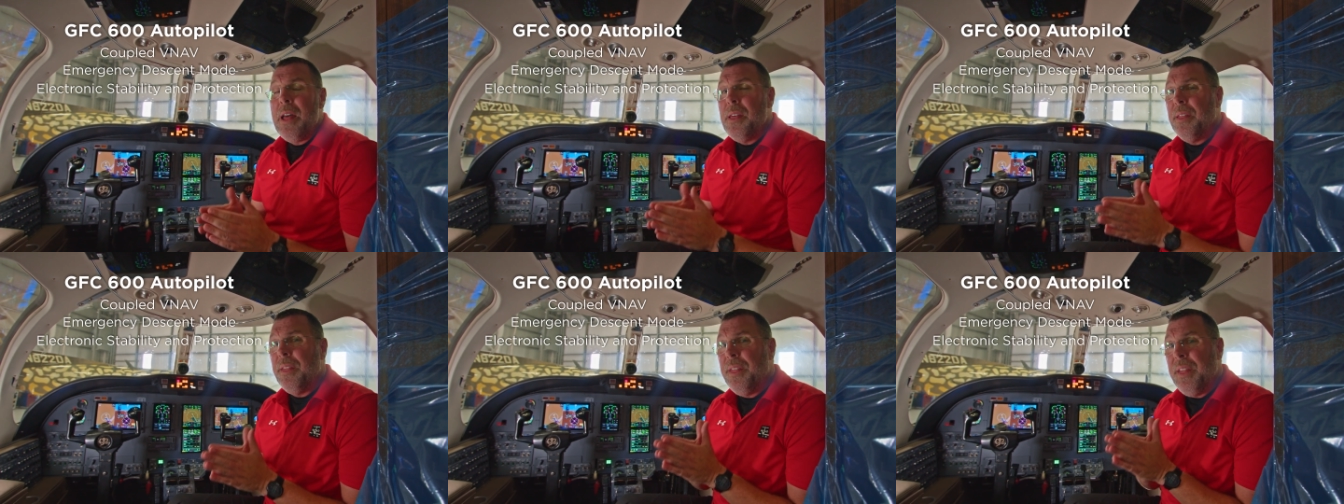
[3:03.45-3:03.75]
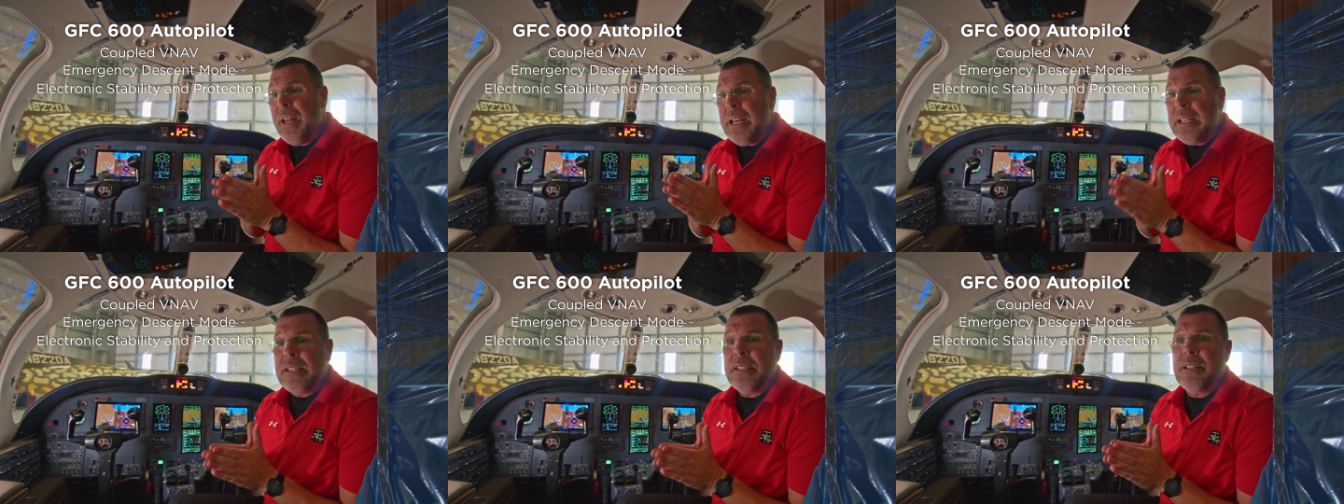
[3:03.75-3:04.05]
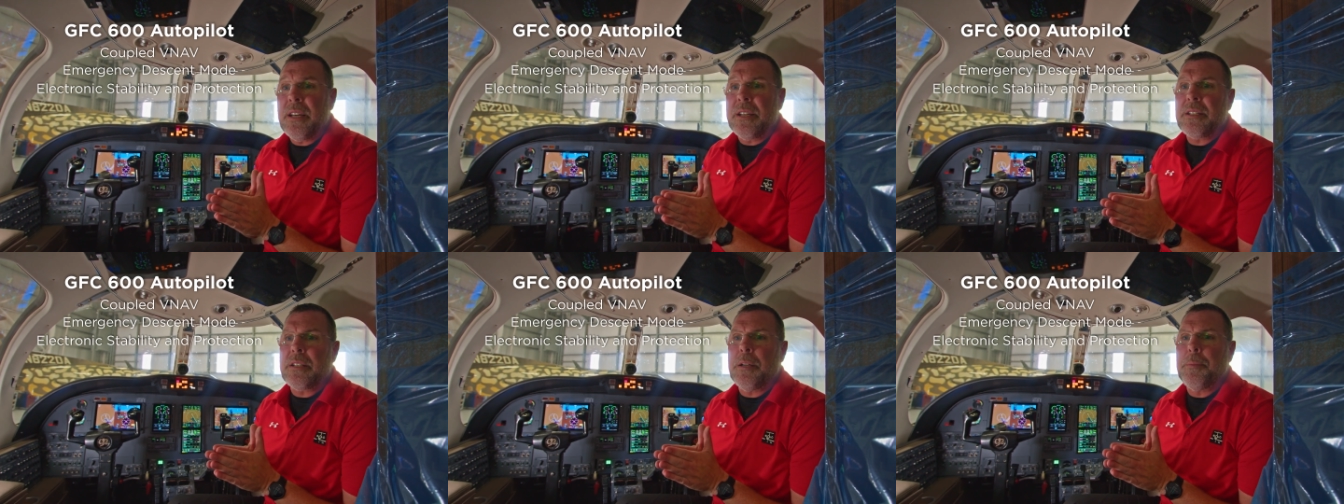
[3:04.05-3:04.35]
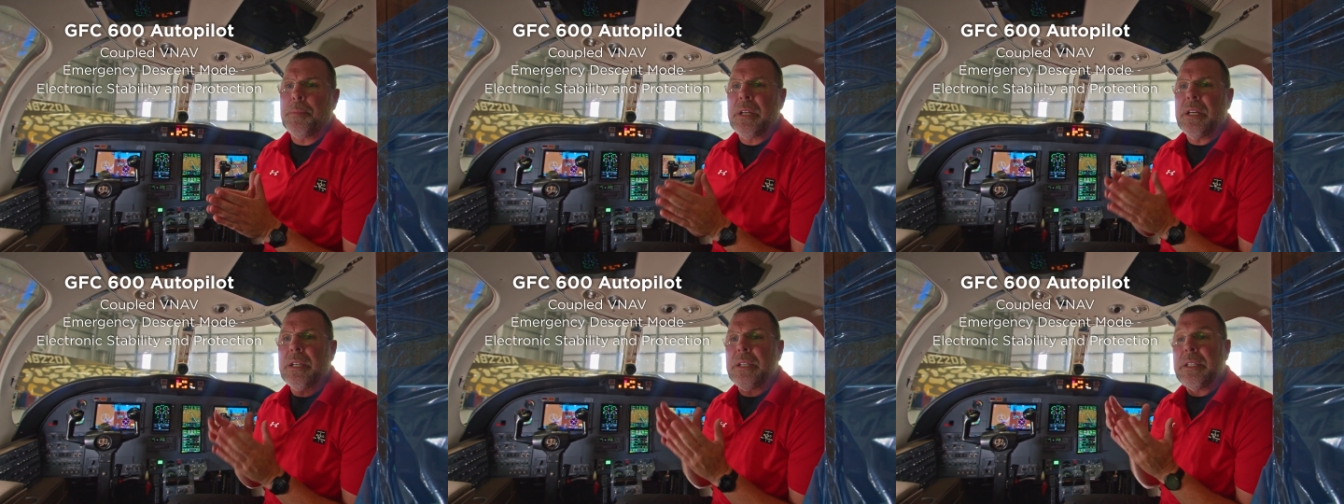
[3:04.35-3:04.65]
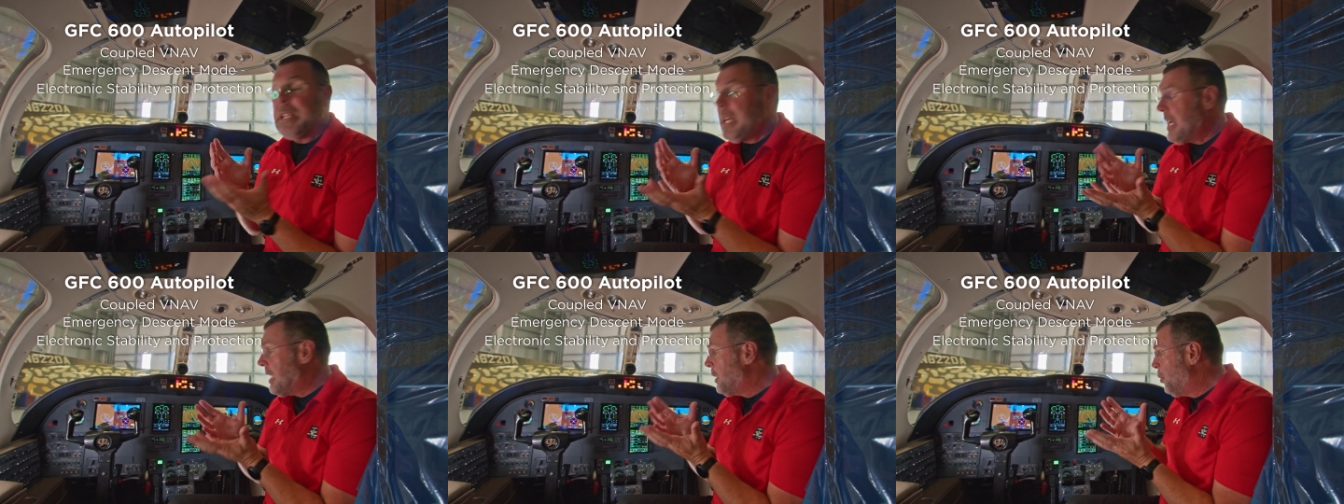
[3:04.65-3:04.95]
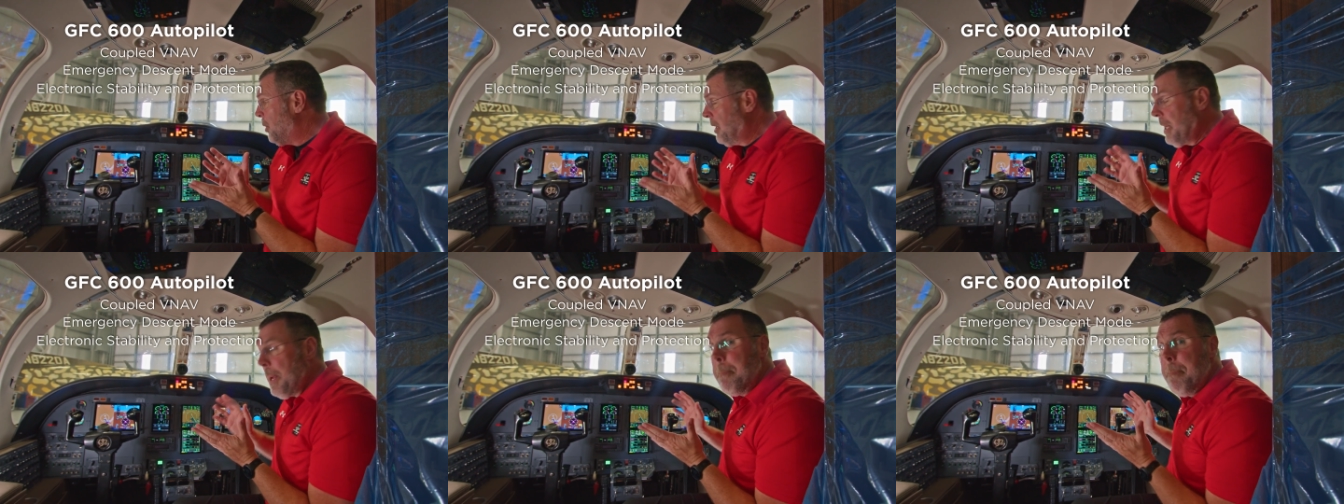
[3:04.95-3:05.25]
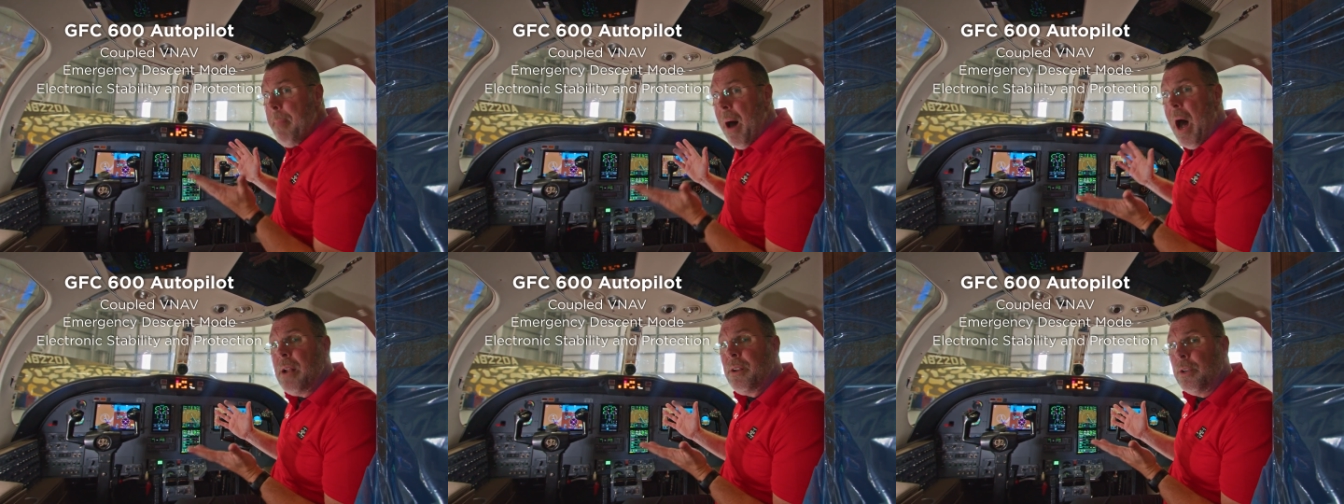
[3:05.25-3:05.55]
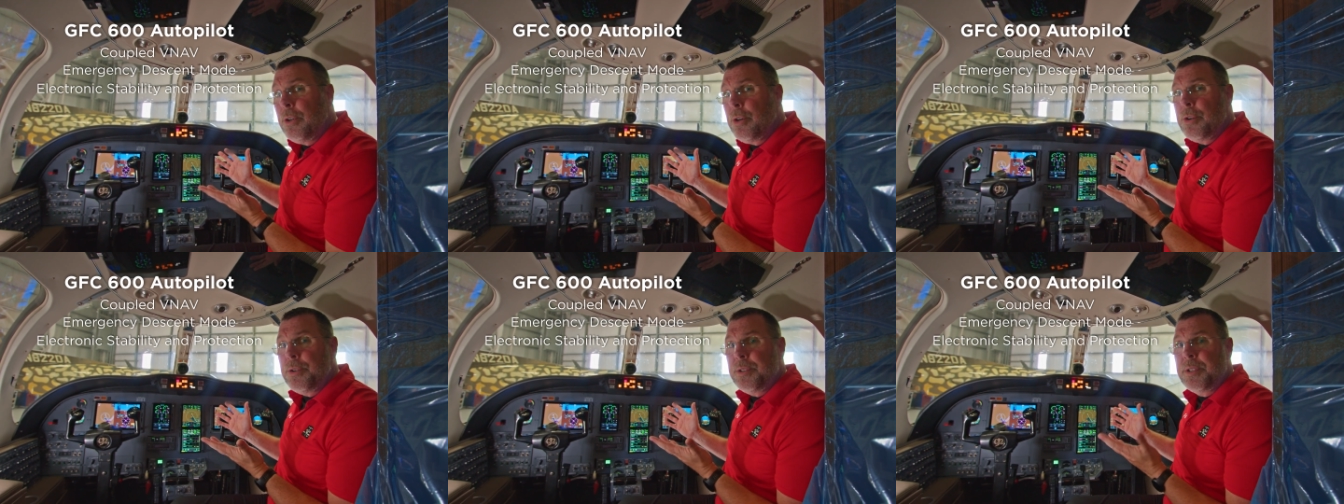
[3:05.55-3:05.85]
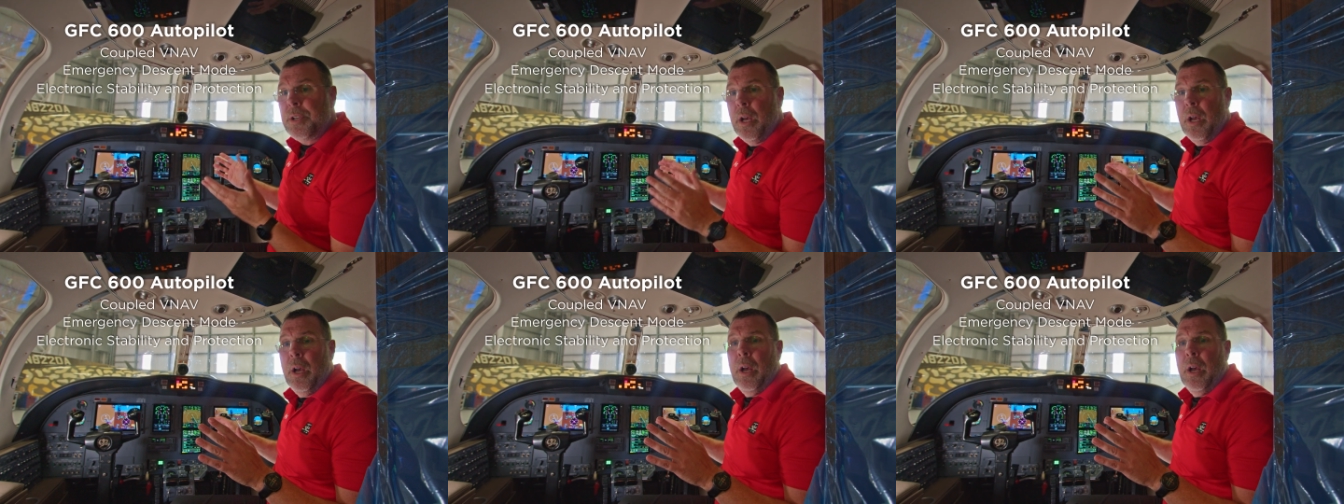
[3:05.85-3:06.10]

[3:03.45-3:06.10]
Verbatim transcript: This system continually monitors